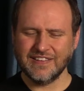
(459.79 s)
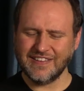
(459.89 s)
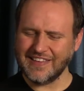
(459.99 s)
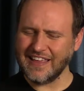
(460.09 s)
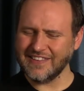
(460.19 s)

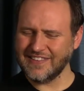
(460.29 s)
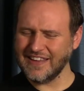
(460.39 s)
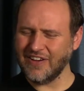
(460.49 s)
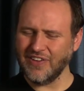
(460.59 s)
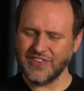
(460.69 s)
does not
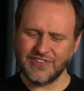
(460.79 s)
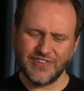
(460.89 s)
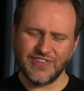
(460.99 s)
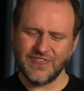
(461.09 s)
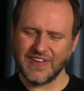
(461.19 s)
see all the
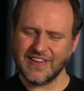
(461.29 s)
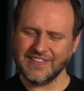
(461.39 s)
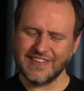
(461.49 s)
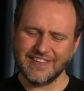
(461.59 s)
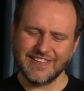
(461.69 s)
truth
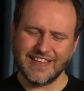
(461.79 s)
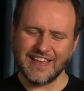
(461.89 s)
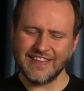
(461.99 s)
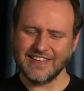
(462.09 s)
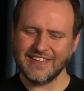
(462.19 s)
because it does
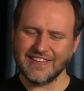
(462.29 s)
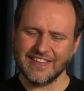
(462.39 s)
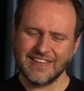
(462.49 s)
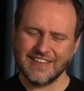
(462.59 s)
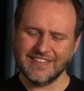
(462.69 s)
not
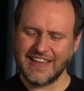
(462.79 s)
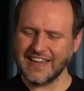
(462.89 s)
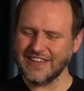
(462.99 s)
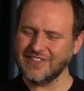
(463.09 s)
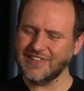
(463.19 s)

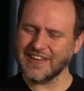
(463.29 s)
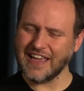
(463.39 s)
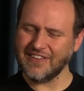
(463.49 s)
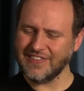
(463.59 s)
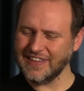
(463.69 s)
take into
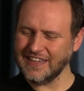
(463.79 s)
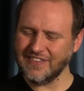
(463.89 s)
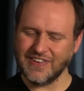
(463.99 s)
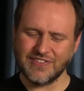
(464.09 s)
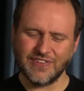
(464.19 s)
account the
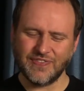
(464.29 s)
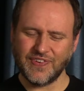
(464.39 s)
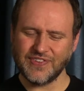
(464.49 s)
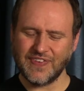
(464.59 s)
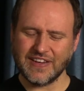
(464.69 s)
individual
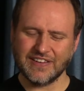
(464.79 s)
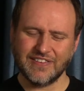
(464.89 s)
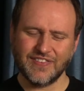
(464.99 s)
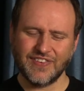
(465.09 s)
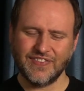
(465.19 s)

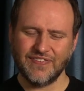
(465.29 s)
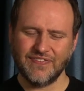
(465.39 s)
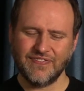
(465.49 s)
perspectives.